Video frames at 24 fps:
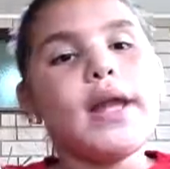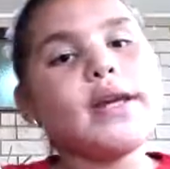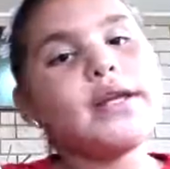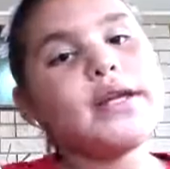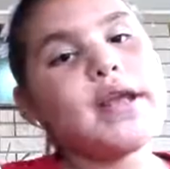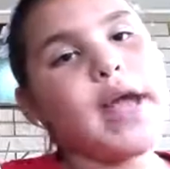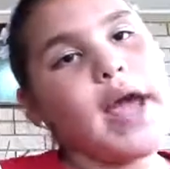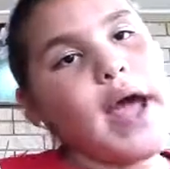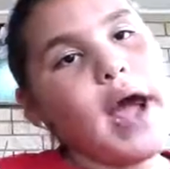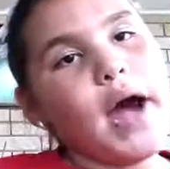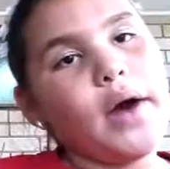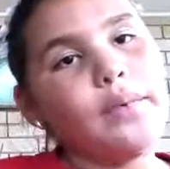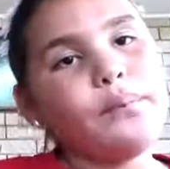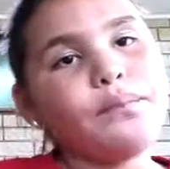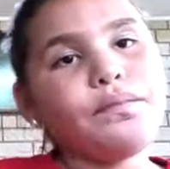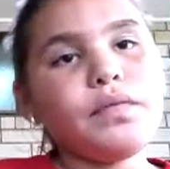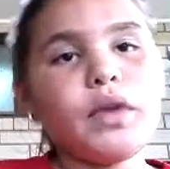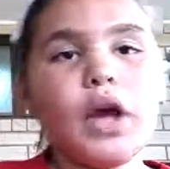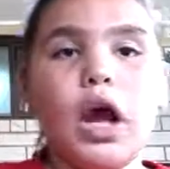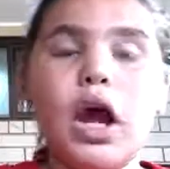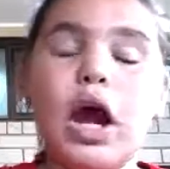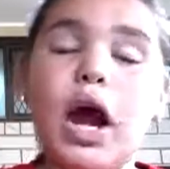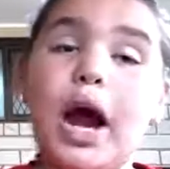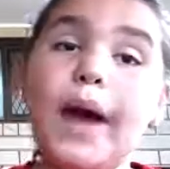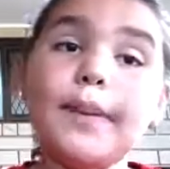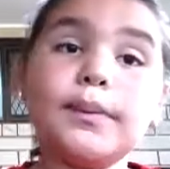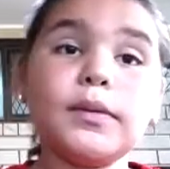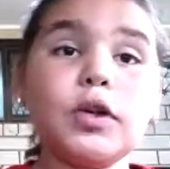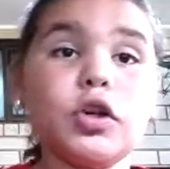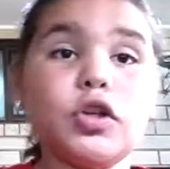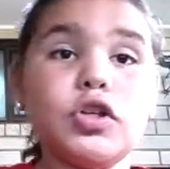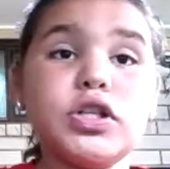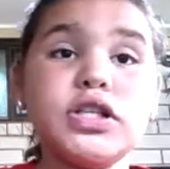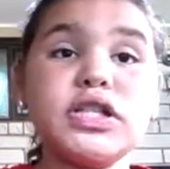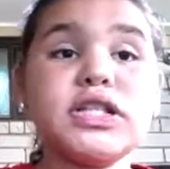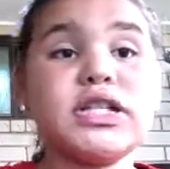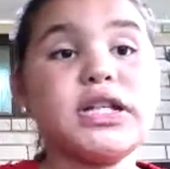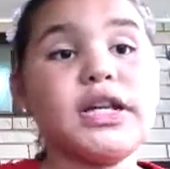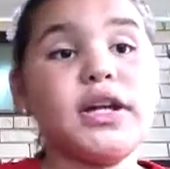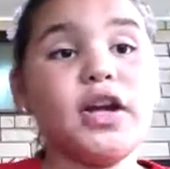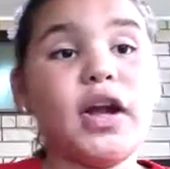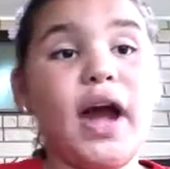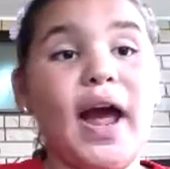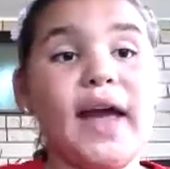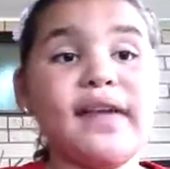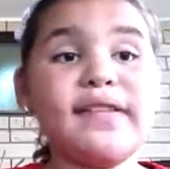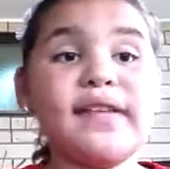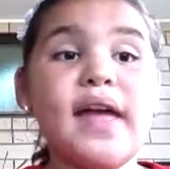now I'm going to see you
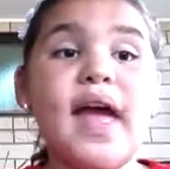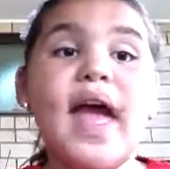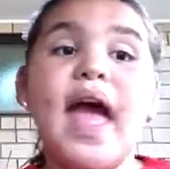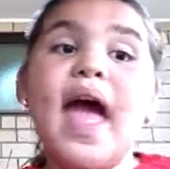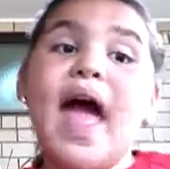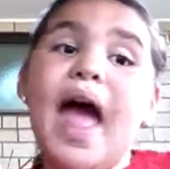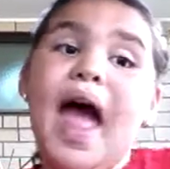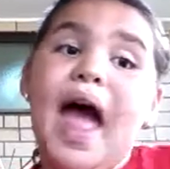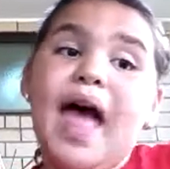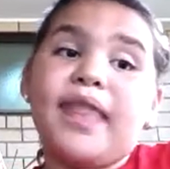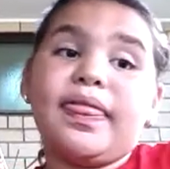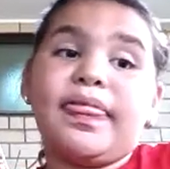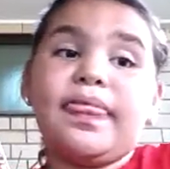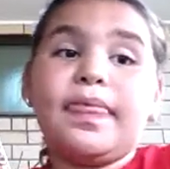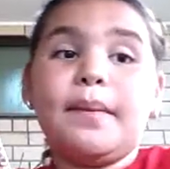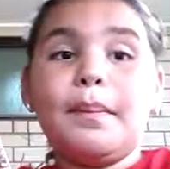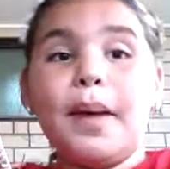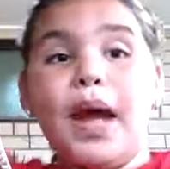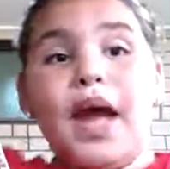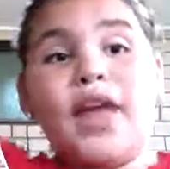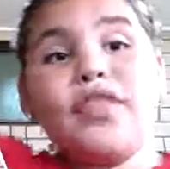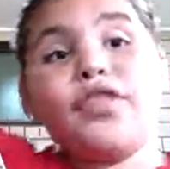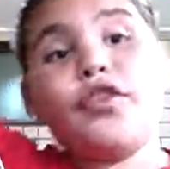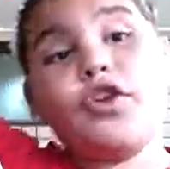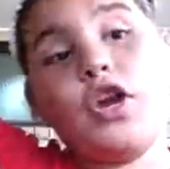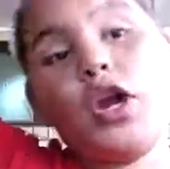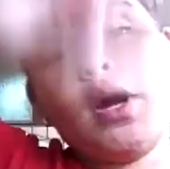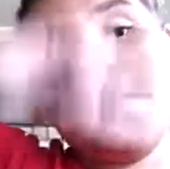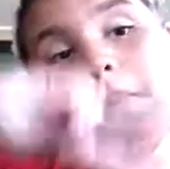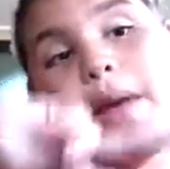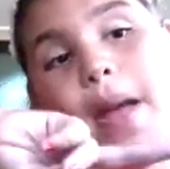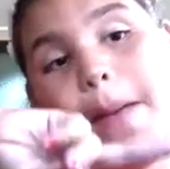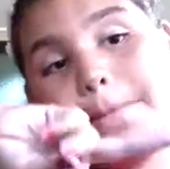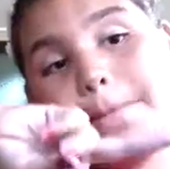guys at the bathroom.